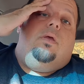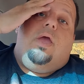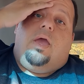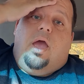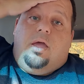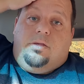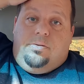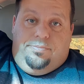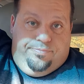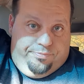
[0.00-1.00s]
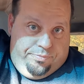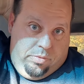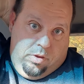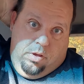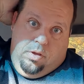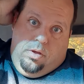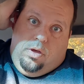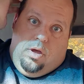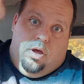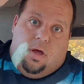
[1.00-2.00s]
Hey guys,
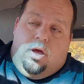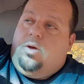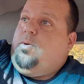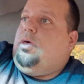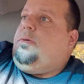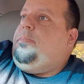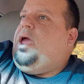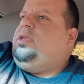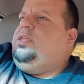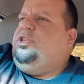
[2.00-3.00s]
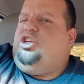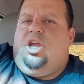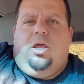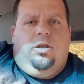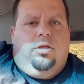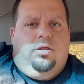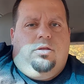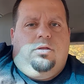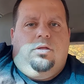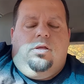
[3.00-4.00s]
welcome back to the
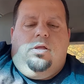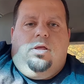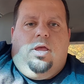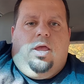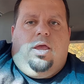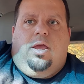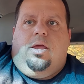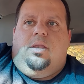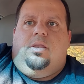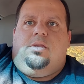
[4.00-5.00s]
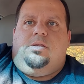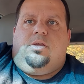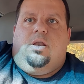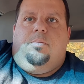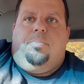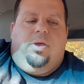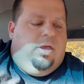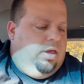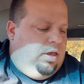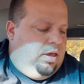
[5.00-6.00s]
channel, and this is going to
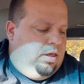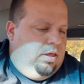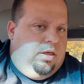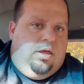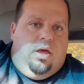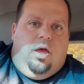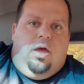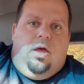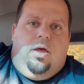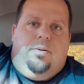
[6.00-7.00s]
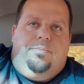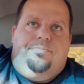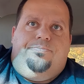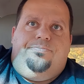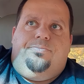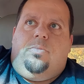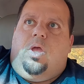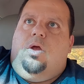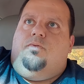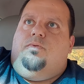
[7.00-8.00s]
be um,
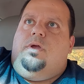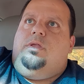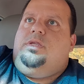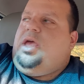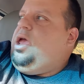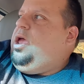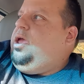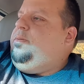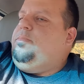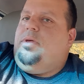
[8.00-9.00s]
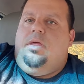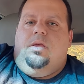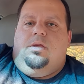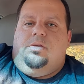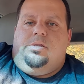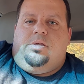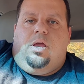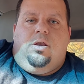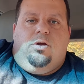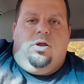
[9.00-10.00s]
a real-time
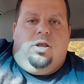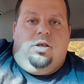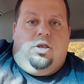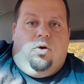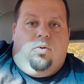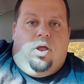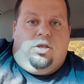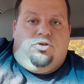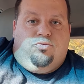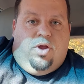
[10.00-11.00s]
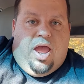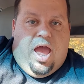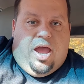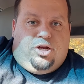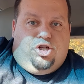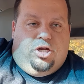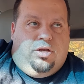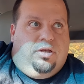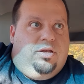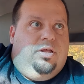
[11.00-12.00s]
cider and donuts
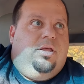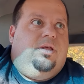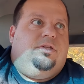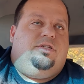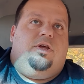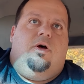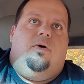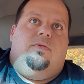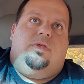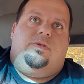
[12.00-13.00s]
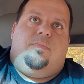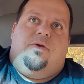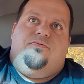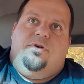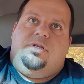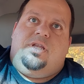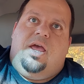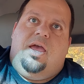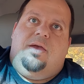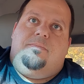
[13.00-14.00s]
reaction. So this is my first
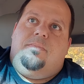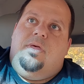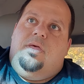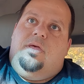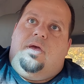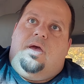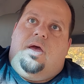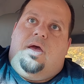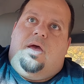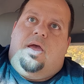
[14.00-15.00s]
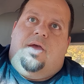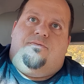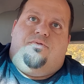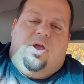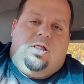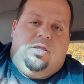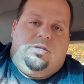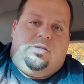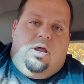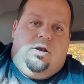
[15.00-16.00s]
time at Franklin
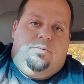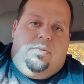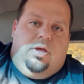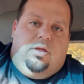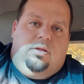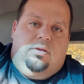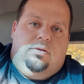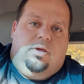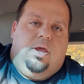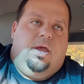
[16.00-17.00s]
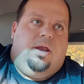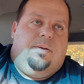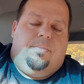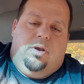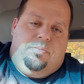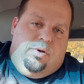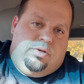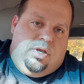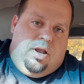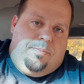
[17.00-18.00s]
Cider Mill, and I'm going to
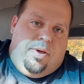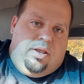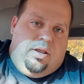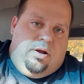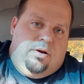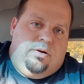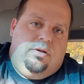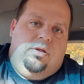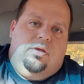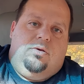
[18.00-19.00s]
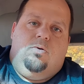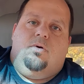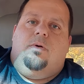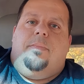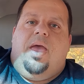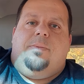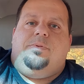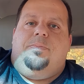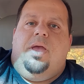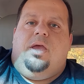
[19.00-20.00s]
post it up on their Google
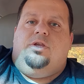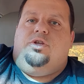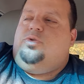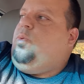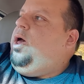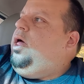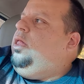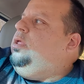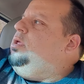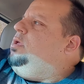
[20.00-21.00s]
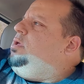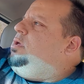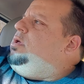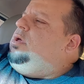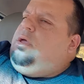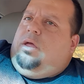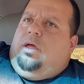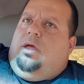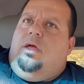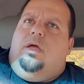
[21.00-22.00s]
Maps page as well.
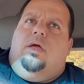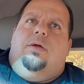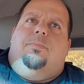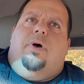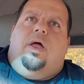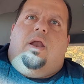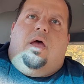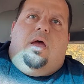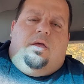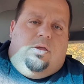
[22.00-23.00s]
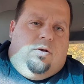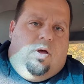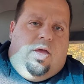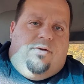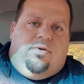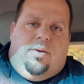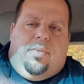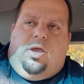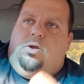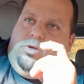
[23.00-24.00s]
But I'll have it on
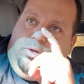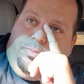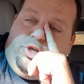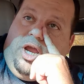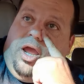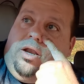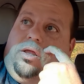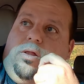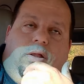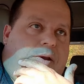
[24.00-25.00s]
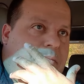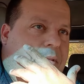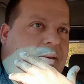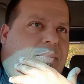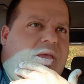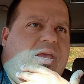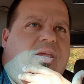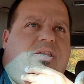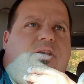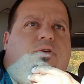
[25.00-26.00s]
my YouTube channel and maybe
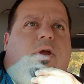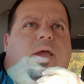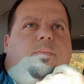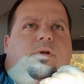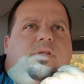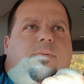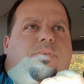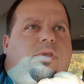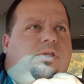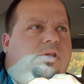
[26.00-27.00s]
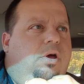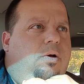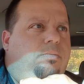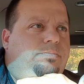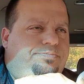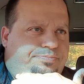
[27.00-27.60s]
Instagram or something. So